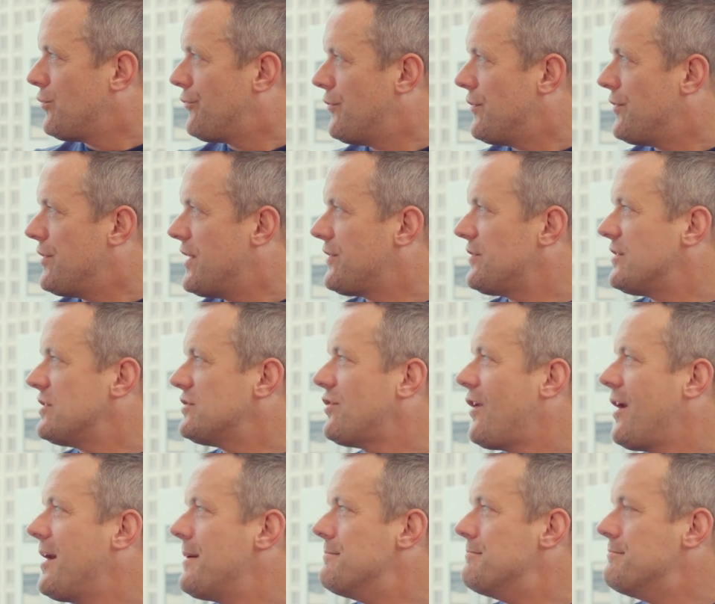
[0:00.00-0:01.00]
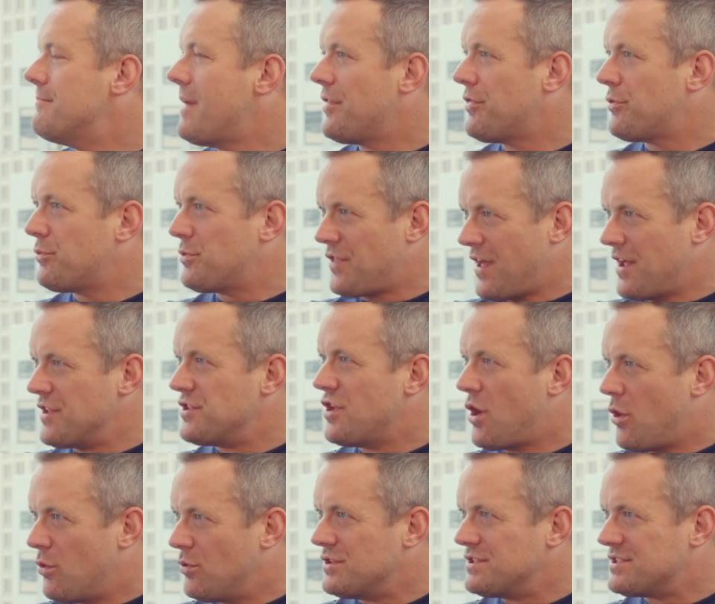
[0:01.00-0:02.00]
there's an entire month with
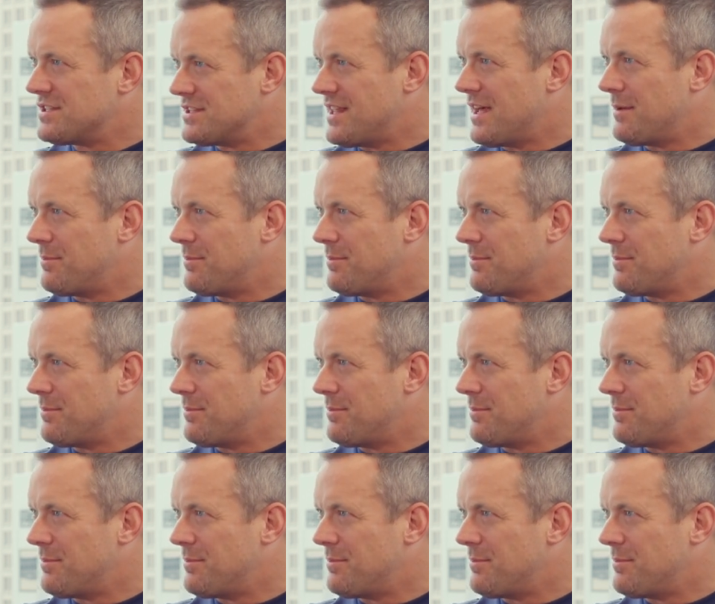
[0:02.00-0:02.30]
unknowns in